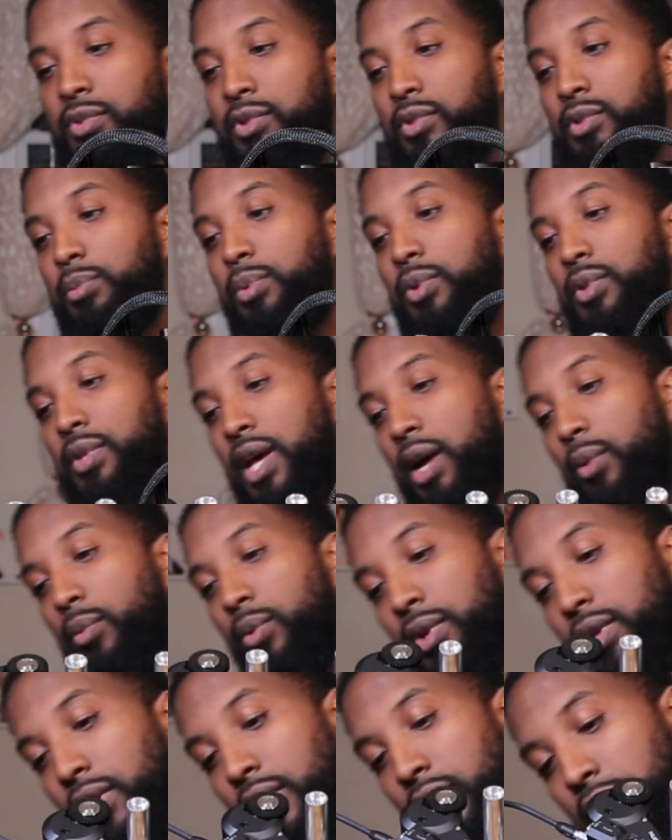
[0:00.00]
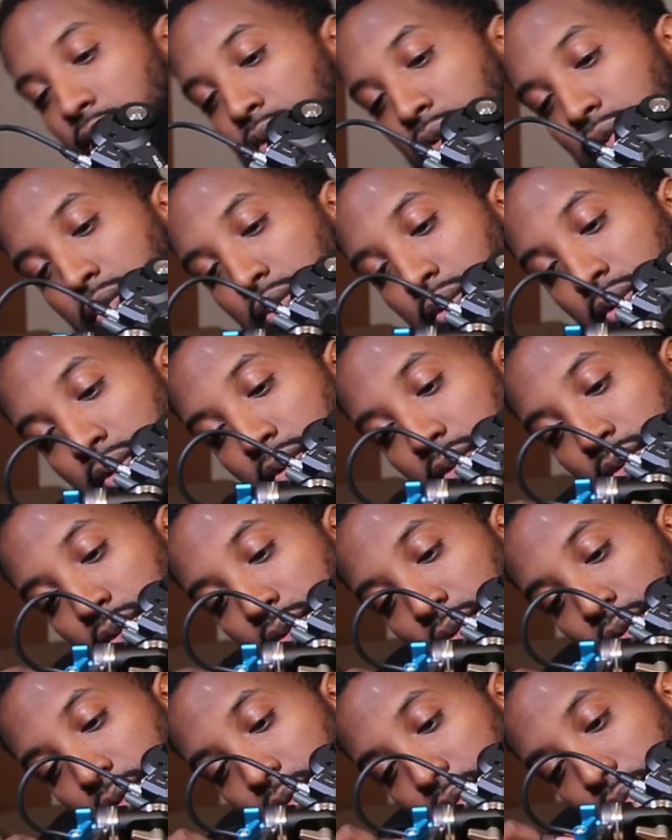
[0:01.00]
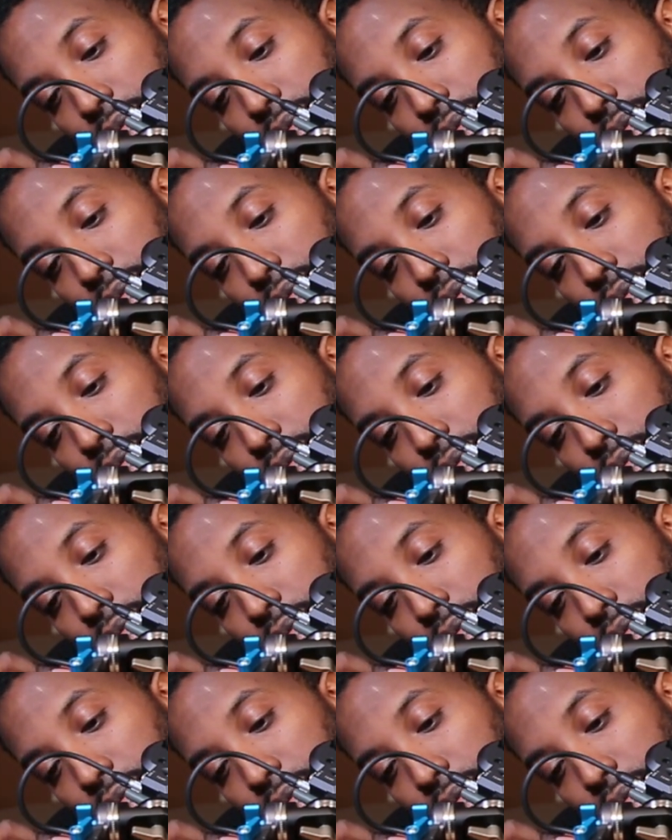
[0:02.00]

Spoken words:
Let's put that one in.